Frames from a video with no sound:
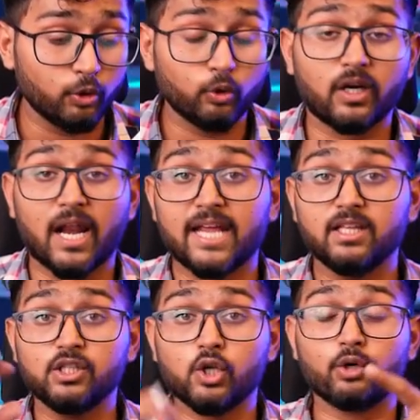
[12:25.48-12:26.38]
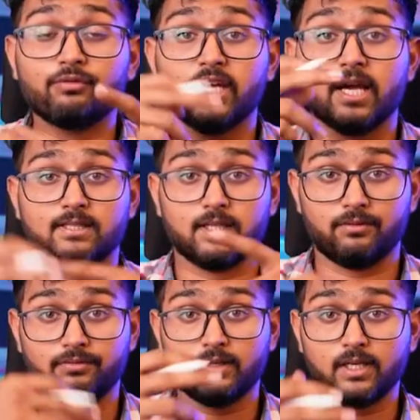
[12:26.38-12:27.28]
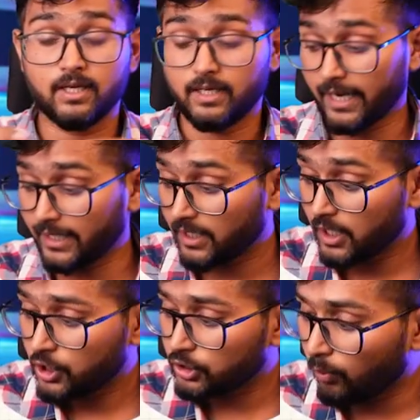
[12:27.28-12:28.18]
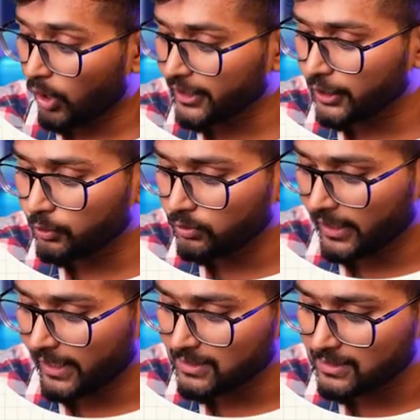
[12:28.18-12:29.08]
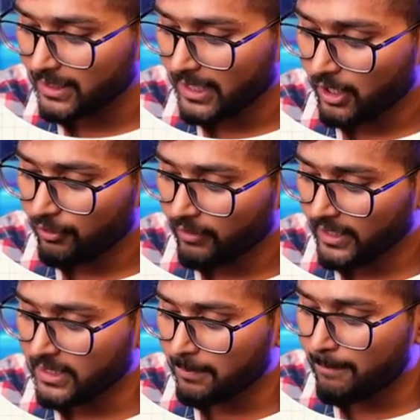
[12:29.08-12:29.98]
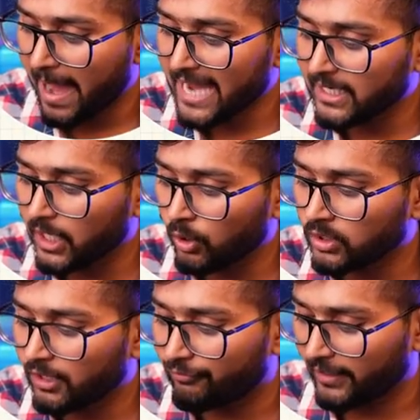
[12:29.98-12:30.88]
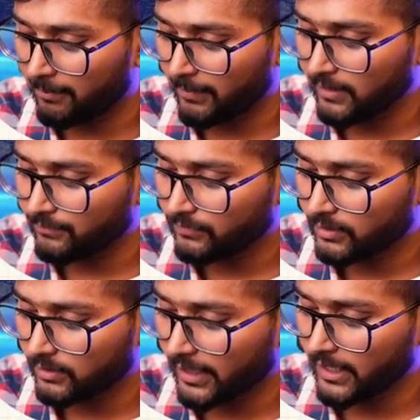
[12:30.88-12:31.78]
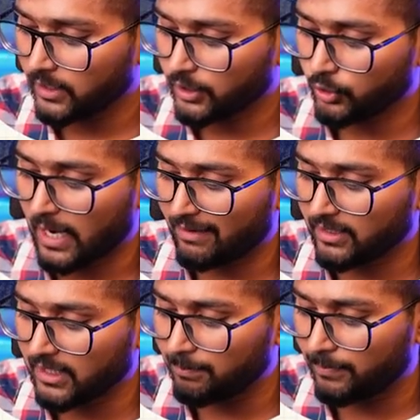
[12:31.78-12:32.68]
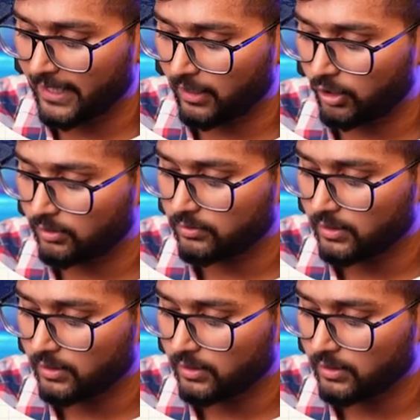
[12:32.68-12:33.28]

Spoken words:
to try these out for yourself, right? So what you do is, in the background ka frame mein, right, you have a clip playing on.